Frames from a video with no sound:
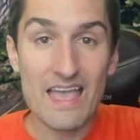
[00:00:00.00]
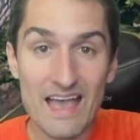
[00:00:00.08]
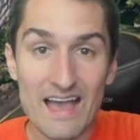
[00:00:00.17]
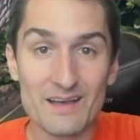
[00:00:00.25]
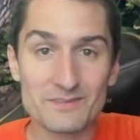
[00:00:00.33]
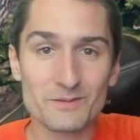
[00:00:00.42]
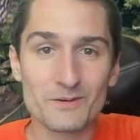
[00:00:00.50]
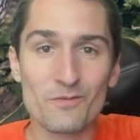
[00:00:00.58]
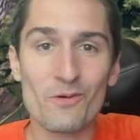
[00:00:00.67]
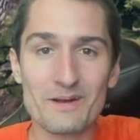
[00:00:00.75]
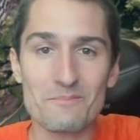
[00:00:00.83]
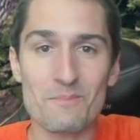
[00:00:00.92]
How's it going,
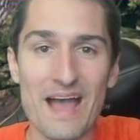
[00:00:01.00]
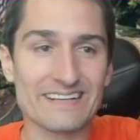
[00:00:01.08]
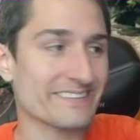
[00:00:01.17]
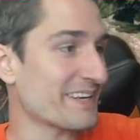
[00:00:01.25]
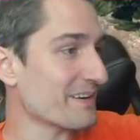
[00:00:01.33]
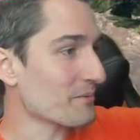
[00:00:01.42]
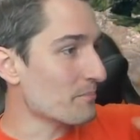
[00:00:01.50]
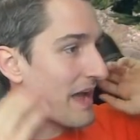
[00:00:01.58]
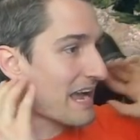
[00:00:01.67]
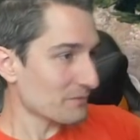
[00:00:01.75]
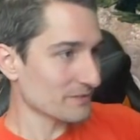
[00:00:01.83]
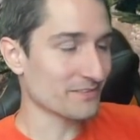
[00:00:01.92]
everyone? Mask here,
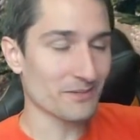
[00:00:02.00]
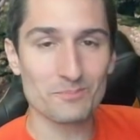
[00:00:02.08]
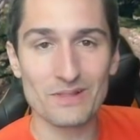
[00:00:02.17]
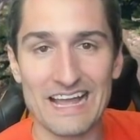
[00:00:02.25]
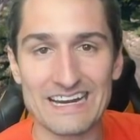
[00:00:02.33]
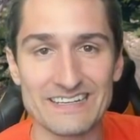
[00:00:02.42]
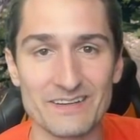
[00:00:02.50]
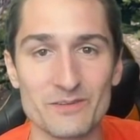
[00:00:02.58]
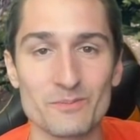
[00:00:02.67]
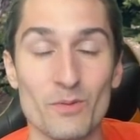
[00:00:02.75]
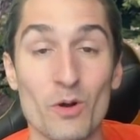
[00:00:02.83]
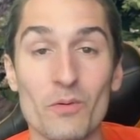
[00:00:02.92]
back with some Black
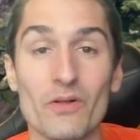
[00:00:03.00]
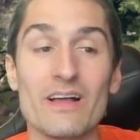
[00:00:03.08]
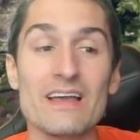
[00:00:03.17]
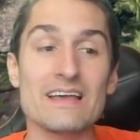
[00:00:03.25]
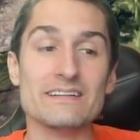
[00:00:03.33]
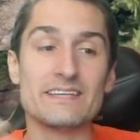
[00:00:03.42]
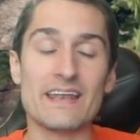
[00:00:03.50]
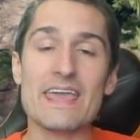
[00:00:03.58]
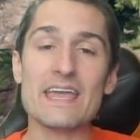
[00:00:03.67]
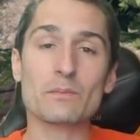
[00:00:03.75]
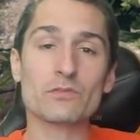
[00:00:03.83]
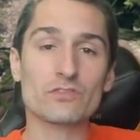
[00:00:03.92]
Desert Mobile.
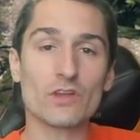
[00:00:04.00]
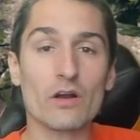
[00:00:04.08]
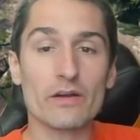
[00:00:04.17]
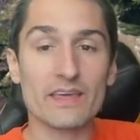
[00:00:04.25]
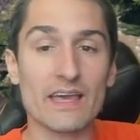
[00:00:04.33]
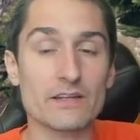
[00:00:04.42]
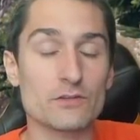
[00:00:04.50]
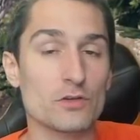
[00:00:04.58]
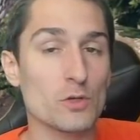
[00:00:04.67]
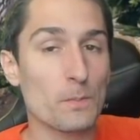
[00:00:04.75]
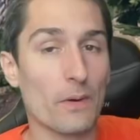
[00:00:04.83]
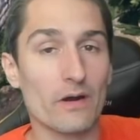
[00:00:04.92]
Today I'm starting a
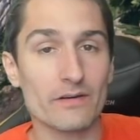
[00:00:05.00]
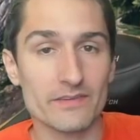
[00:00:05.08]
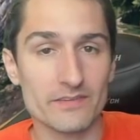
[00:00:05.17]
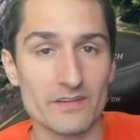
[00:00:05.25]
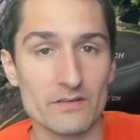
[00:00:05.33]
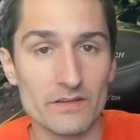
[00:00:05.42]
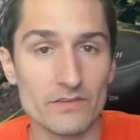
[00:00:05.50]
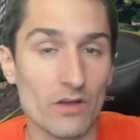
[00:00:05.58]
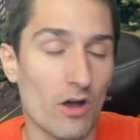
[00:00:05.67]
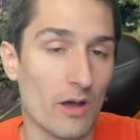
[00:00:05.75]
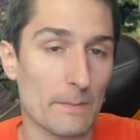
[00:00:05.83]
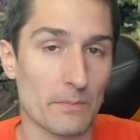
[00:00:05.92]
two-part series
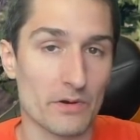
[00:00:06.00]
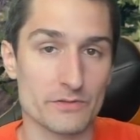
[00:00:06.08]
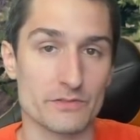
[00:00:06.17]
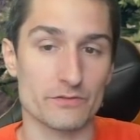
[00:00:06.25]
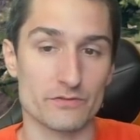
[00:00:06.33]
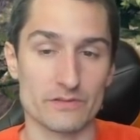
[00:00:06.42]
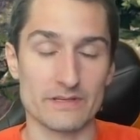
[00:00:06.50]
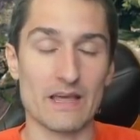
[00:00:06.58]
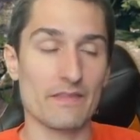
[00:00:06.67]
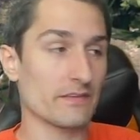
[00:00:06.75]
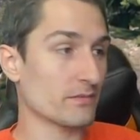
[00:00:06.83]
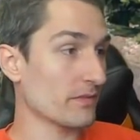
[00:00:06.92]
on merchantry. Now
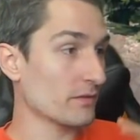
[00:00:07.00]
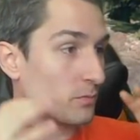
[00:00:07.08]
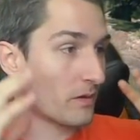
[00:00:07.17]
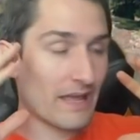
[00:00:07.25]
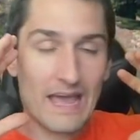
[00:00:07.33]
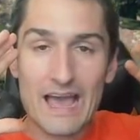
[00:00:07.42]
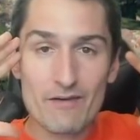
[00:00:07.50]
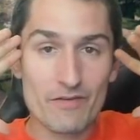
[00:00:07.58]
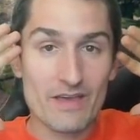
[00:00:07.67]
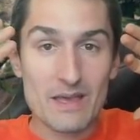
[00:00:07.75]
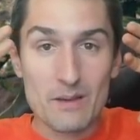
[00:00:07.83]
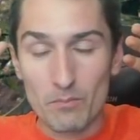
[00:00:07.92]
this one I have
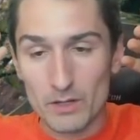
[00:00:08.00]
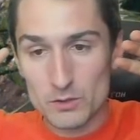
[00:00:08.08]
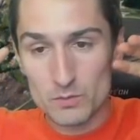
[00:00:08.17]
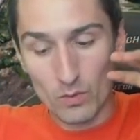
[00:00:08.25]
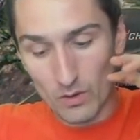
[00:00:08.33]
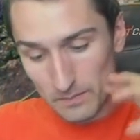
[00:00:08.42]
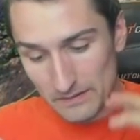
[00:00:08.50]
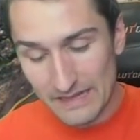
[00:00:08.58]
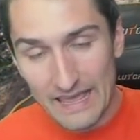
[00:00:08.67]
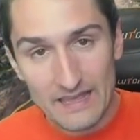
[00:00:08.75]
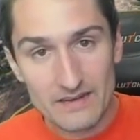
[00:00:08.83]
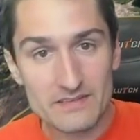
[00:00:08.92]
much more
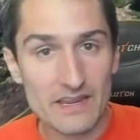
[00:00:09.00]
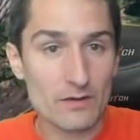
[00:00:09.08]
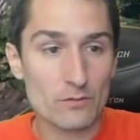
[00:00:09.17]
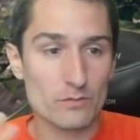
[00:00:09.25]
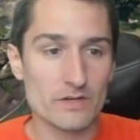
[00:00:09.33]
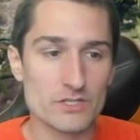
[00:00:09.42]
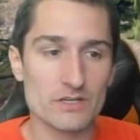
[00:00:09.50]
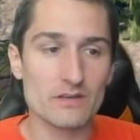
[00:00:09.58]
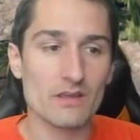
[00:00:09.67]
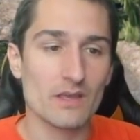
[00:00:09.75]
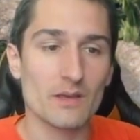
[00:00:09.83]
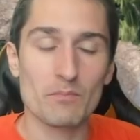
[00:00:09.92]
planned and
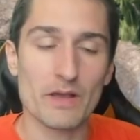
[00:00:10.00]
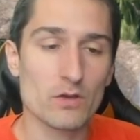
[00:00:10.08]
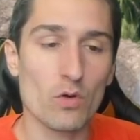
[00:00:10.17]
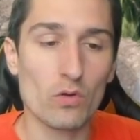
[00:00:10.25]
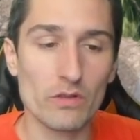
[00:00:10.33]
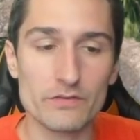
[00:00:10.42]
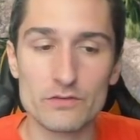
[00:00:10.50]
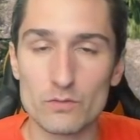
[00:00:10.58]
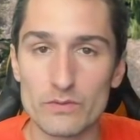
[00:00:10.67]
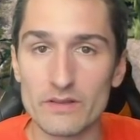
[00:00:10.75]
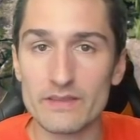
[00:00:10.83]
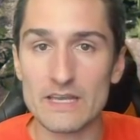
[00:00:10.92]
rigid. My goal is to
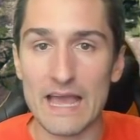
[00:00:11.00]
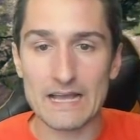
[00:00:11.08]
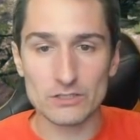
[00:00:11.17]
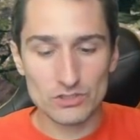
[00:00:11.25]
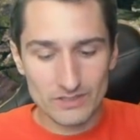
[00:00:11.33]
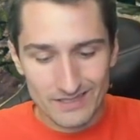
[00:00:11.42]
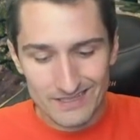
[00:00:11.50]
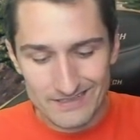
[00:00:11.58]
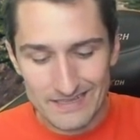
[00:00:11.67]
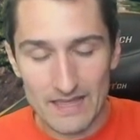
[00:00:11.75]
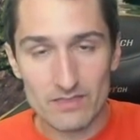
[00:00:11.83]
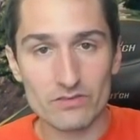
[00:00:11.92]
really actually
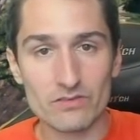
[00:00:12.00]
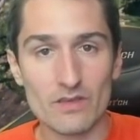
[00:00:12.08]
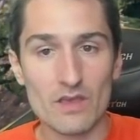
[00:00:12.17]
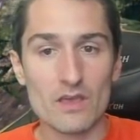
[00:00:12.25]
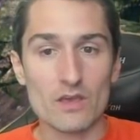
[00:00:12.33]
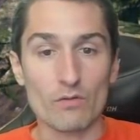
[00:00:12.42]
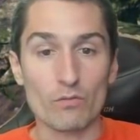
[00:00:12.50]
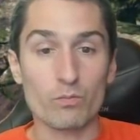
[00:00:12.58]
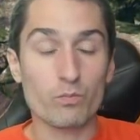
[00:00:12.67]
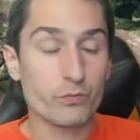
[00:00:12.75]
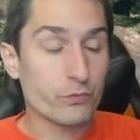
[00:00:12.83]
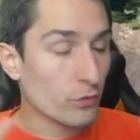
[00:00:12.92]
condense
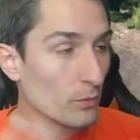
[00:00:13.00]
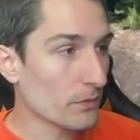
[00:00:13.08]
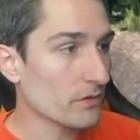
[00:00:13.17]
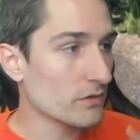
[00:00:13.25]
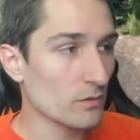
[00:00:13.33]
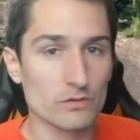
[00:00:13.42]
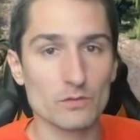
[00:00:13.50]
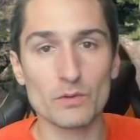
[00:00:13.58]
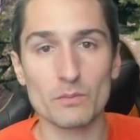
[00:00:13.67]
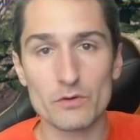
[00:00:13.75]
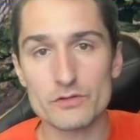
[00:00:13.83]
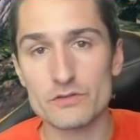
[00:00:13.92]
super usable
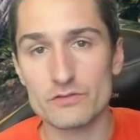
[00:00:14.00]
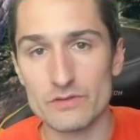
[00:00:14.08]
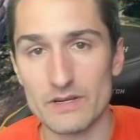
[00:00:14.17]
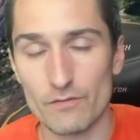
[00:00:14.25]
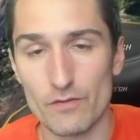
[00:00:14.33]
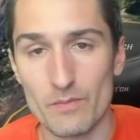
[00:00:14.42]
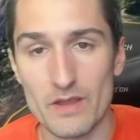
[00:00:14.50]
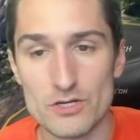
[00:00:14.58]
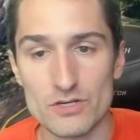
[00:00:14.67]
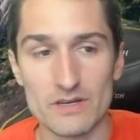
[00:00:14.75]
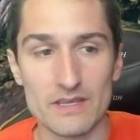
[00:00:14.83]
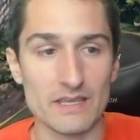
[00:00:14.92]
merchantry
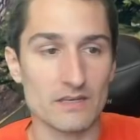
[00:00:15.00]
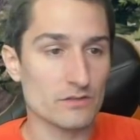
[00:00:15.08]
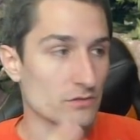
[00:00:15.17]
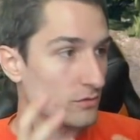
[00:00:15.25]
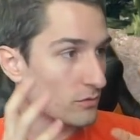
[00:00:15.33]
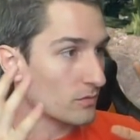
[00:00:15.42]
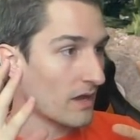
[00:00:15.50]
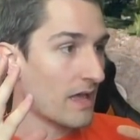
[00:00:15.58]
information into